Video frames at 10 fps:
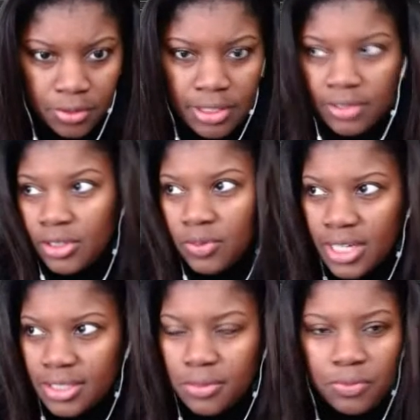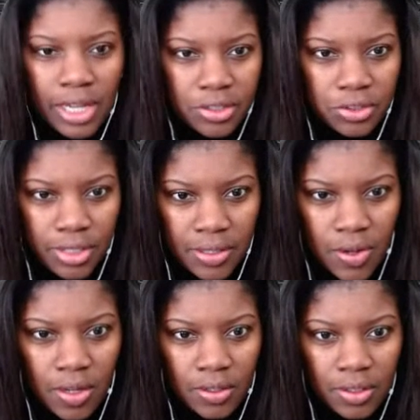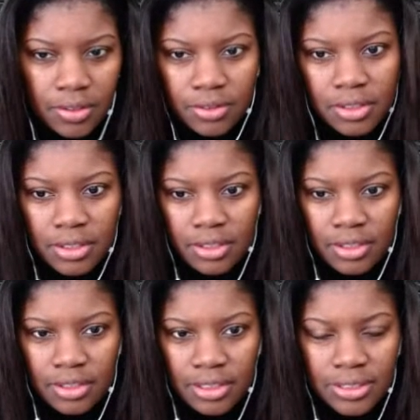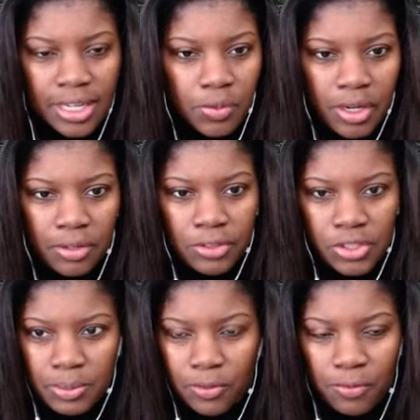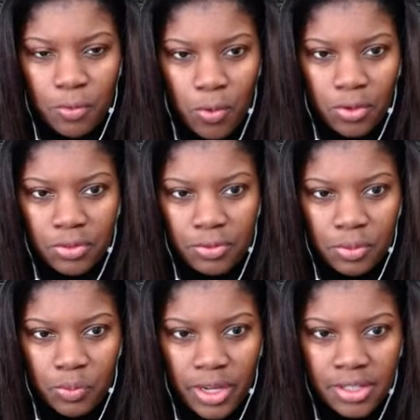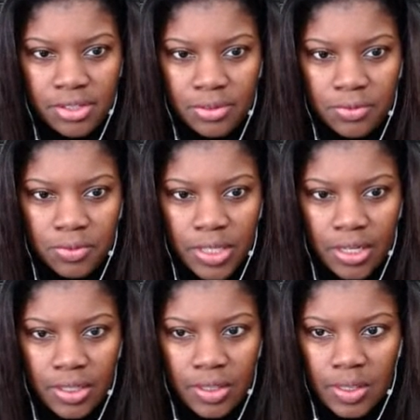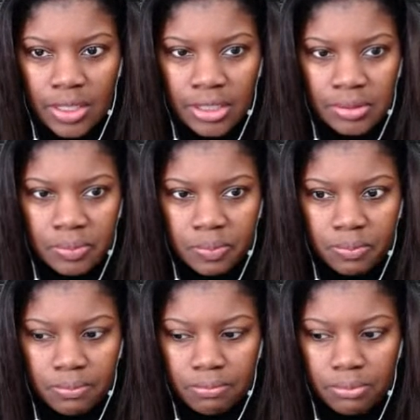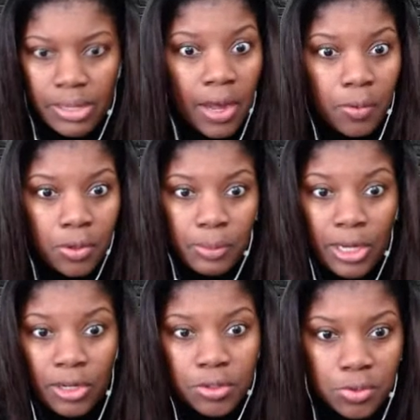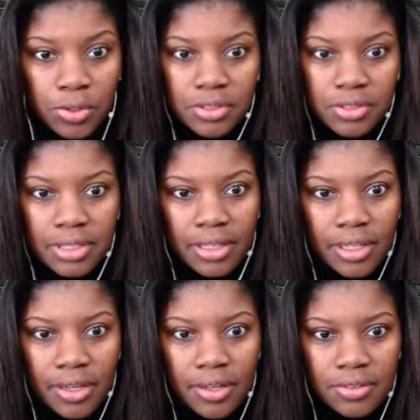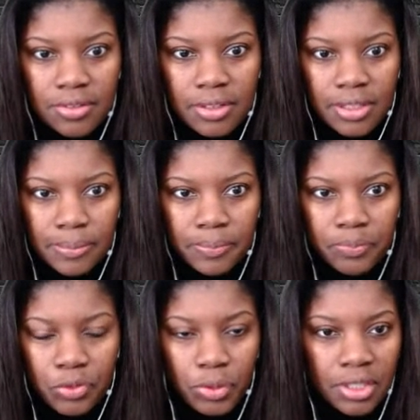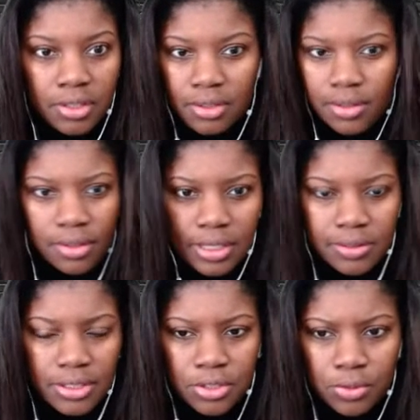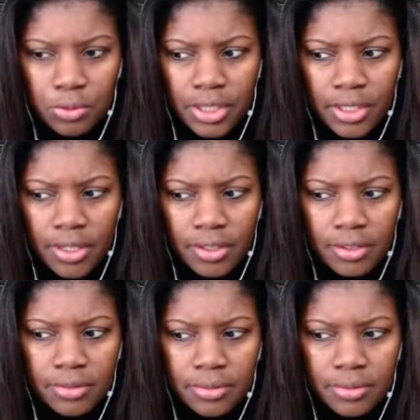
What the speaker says: It even has a flashlight on it. It's about four different ways of getting power sources, I guess. Three, at least three on it.